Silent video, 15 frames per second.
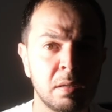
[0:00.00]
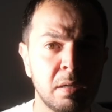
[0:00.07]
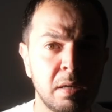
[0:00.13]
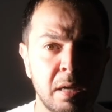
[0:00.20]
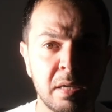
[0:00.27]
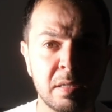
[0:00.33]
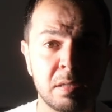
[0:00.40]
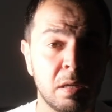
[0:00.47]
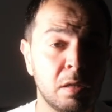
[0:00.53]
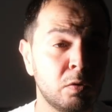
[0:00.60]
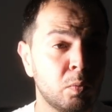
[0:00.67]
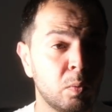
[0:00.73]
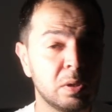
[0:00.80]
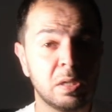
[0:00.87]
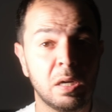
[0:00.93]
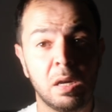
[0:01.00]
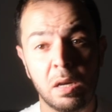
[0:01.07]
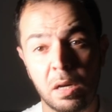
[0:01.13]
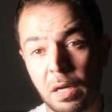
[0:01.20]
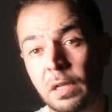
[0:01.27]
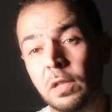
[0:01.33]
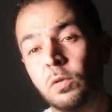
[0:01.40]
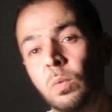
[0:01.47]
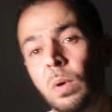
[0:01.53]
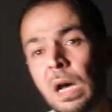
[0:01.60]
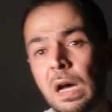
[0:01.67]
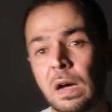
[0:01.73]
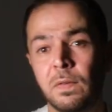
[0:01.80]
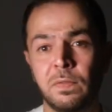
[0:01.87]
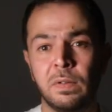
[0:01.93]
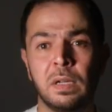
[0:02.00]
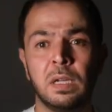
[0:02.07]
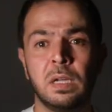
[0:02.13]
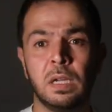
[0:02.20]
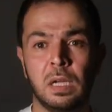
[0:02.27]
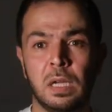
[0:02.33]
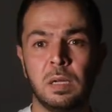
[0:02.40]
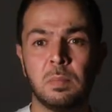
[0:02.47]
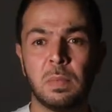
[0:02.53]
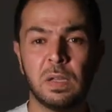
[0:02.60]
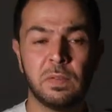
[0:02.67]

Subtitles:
is not what I like to have in my